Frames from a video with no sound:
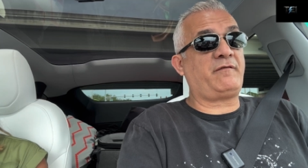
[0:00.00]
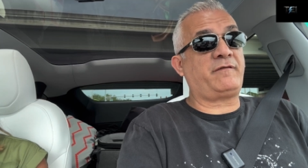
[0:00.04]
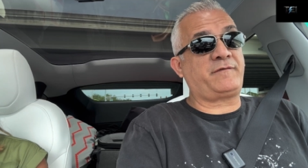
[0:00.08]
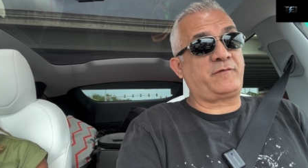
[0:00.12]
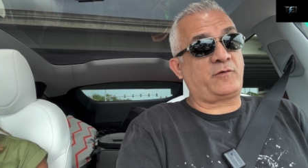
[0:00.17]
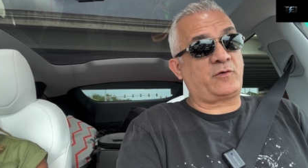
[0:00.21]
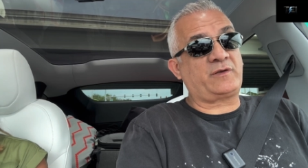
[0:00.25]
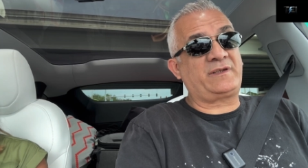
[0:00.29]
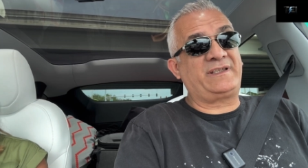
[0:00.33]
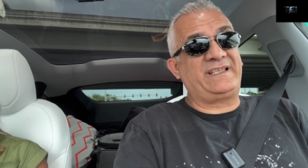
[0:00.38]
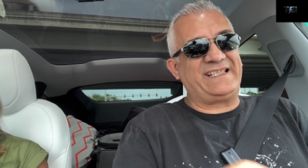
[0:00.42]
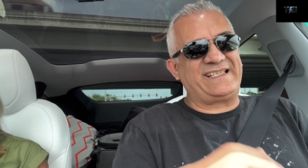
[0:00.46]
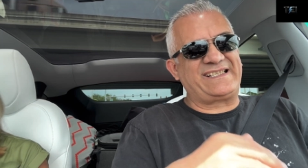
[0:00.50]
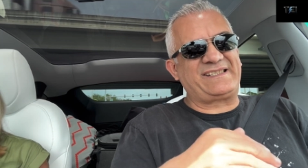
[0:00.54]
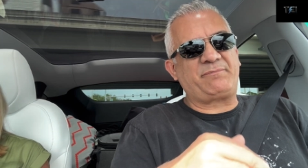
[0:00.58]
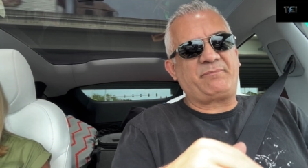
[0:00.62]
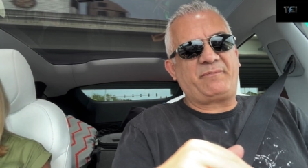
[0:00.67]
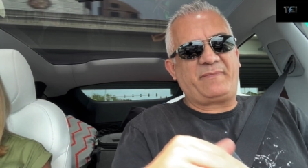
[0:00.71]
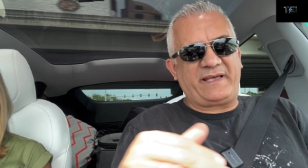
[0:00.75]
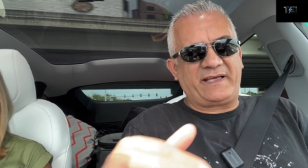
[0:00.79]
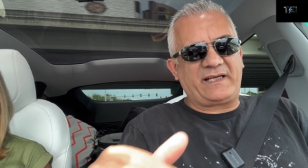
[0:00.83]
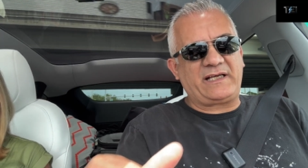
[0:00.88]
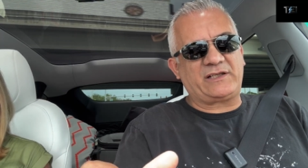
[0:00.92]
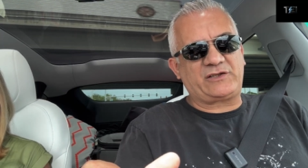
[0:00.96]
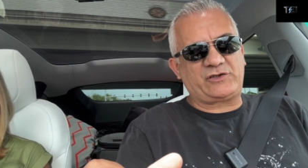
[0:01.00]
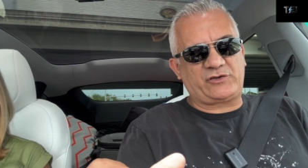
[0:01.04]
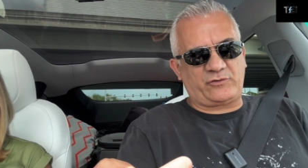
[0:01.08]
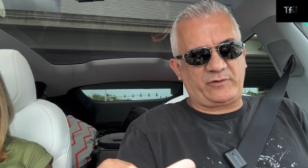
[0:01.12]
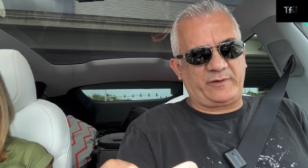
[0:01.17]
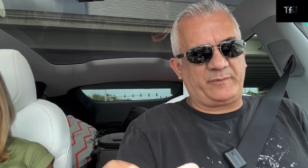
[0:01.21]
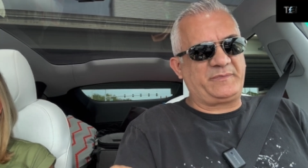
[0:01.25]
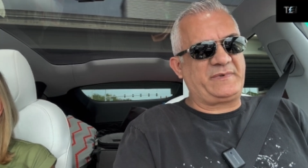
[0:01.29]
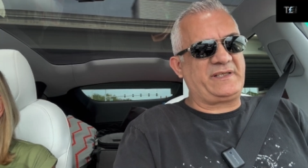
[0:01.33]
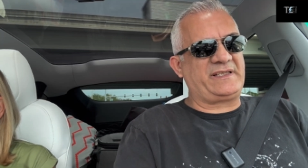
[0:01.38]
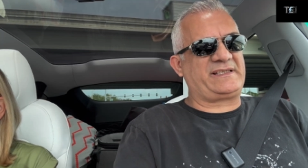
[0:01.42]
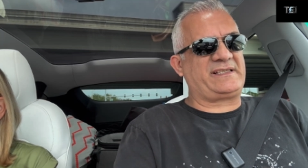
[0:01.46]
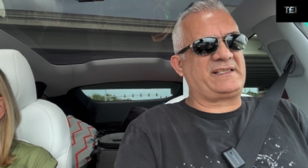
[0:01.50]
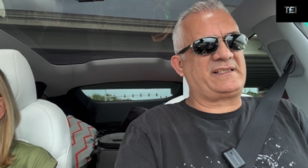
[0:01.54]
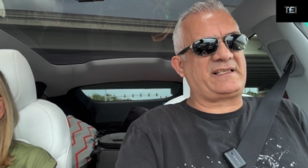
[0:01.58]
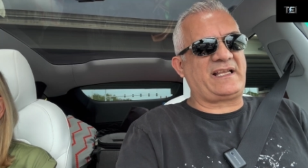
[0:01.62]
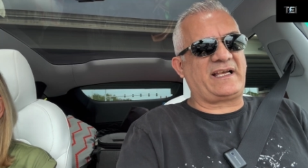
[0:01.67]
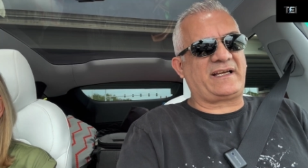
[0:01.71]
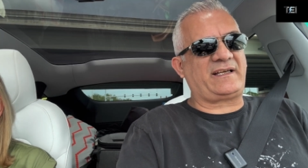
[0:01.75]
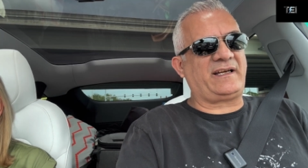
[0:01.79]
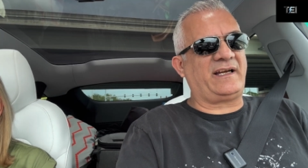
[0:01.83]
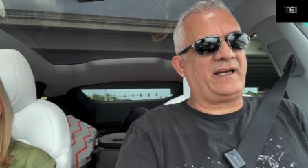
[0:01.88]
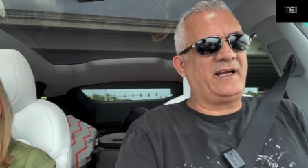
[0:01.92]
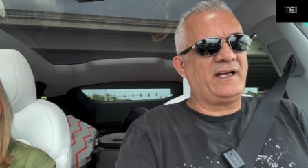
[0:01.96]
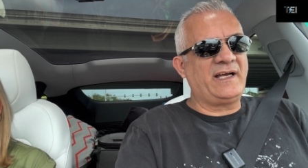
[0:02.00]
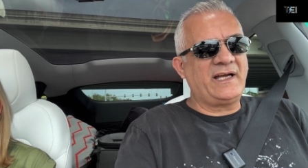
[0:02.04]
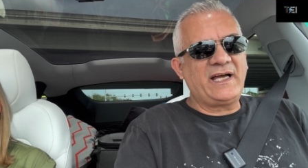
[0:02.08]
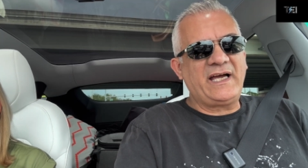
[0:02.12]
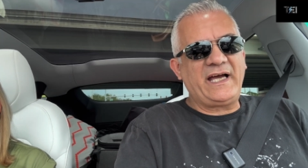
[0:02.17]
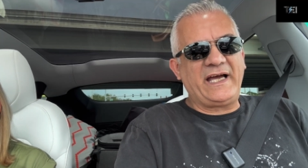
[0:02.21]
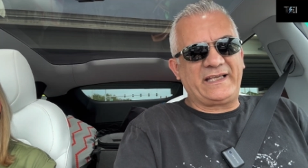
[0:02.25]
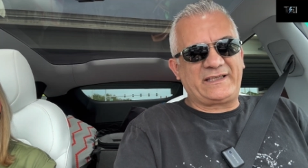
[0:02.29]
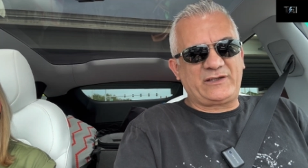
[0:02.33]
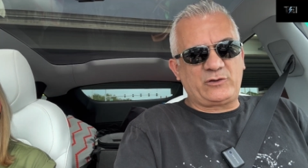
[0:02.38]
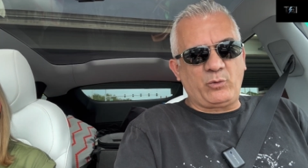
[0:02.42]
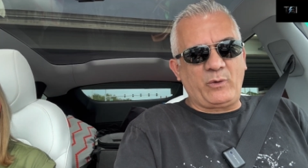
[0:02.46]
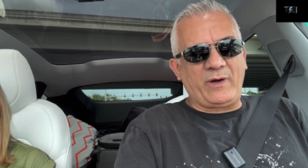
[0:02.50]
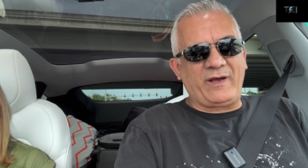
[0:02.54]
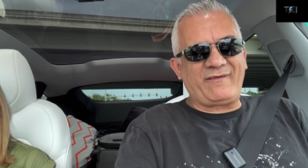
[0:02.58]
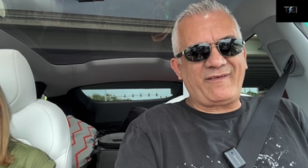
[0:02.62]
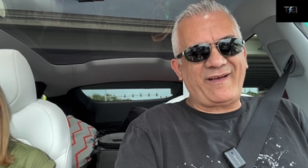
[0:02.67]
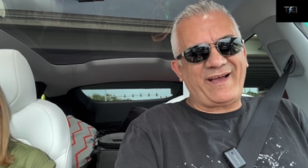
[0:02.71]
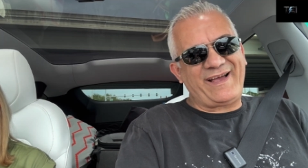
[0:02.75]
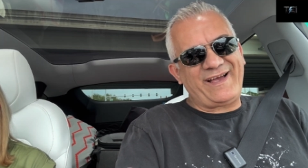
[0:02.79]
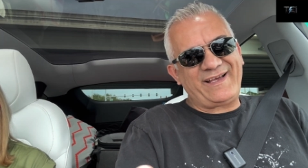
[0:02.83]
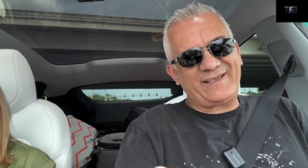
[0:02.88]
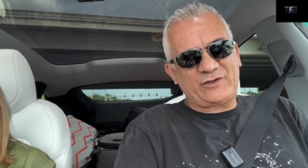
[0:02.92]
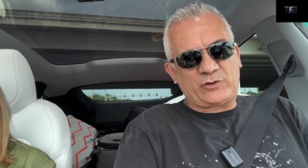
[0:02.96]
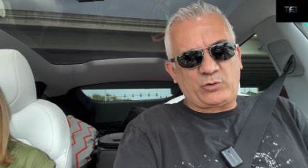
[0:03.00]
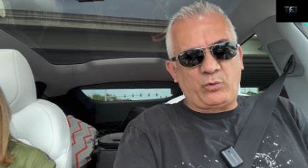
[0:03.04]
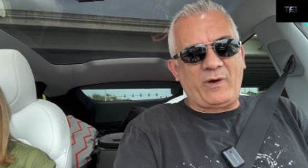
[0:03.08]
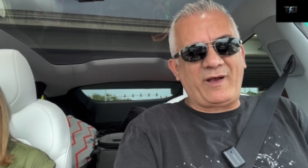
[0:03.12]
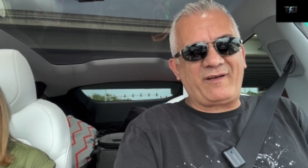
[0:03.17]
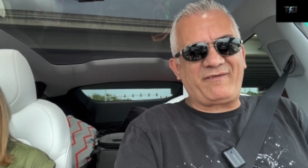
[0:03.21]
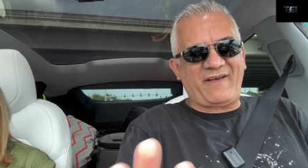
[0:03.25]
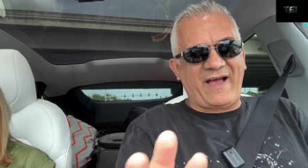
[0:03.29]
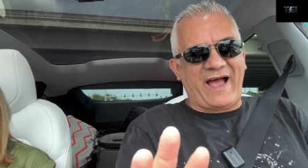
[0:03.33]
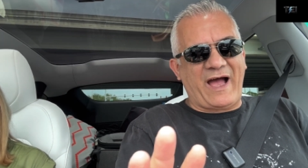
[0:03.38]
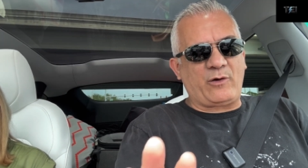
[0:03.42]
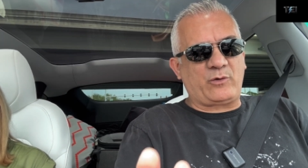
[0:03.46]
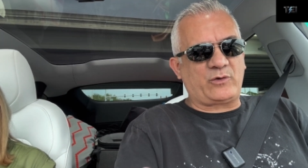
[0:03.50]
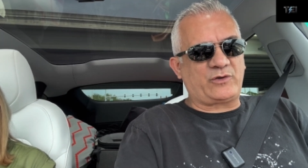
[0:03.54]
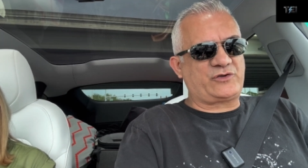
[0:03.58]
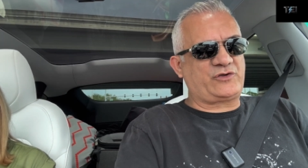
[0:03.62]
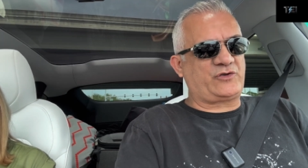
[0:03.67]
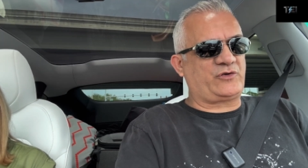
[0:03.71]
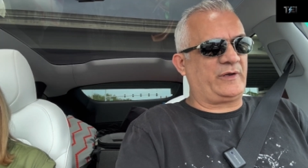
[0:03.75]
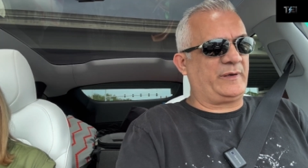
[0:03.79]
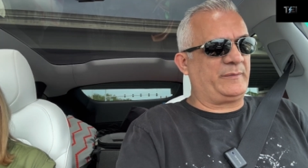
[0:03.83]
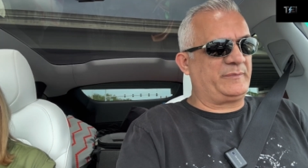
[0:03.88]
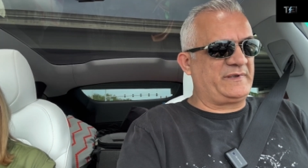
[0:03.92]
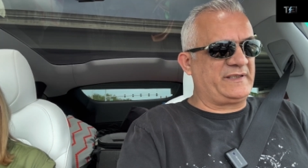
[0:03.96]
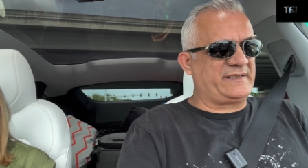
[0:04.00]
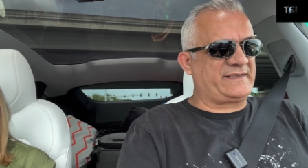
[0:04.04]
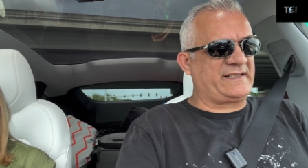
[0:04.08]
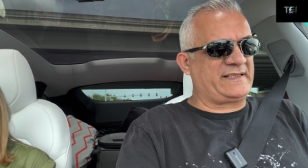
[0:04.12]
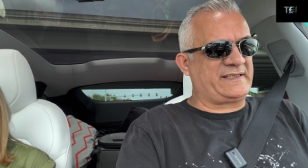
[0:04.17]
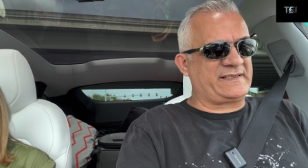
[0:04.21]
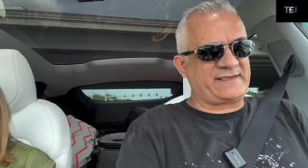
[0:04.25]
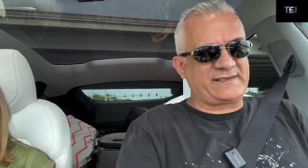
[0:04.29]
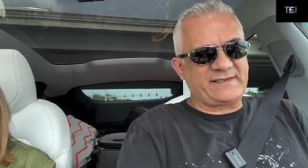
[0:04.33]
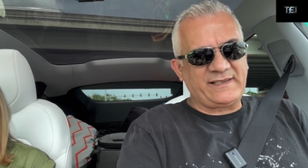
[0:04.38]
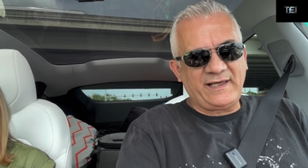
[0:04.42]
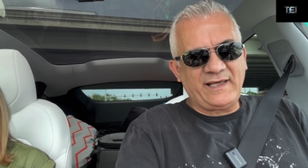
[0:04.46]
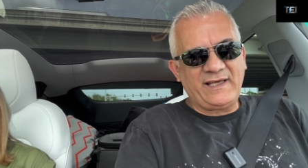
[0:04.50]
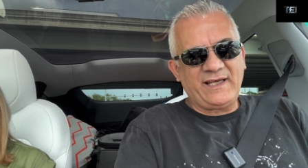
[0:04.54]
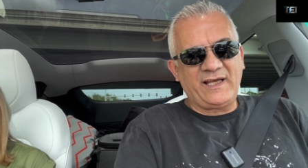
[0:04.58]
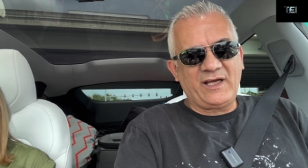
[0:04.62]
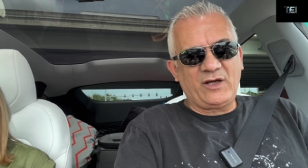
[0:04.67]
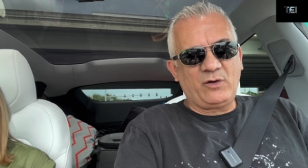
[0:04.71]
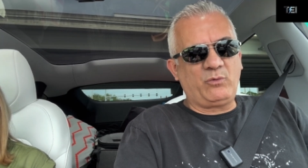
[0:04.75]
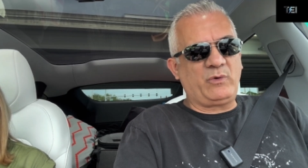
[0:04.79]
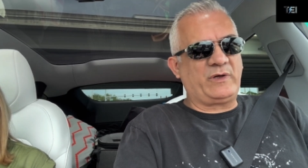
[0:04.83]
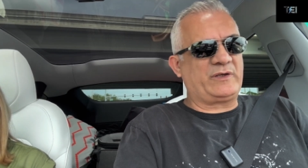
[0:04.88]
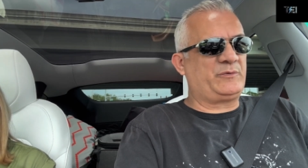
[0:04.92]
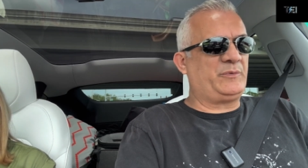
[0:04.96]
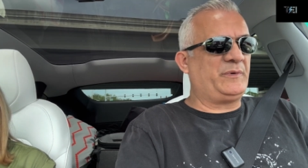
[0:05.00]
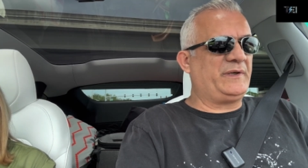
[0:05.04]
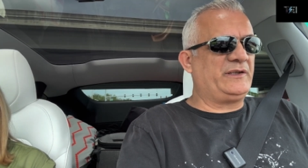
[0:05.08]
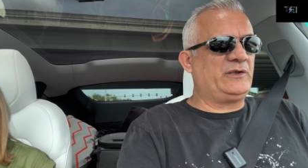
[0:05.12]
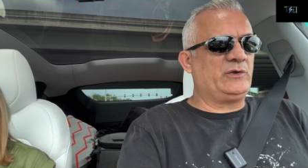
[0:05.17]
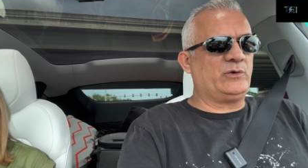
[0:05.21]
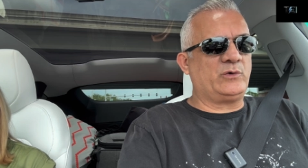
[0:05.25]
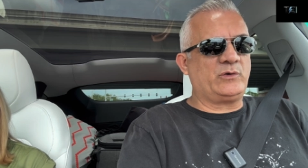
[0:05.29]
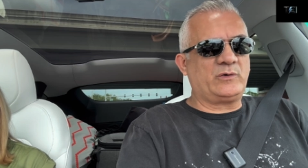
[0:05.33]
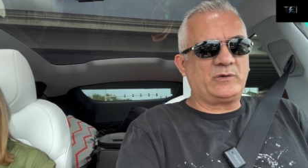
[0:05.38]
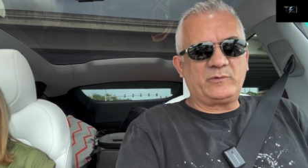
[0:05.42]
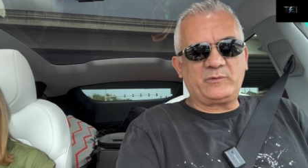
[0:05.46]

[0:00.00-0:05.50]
for this mega trip. This is like a 12-hour trip. This is what we do.